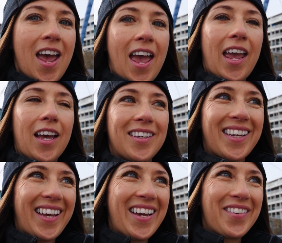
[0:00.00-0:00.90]
and
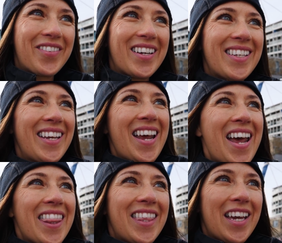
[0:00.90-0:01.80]
what
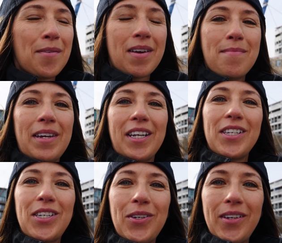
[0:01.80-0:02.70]
the upcoming
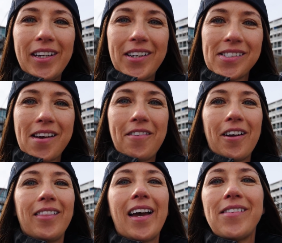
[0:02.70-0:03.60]
2 years of
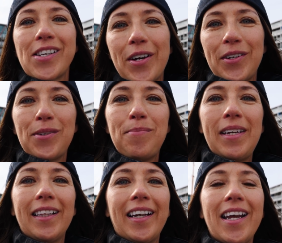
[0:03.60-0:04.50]
our lives are going to
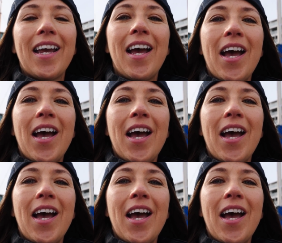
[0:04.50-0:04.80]
be like.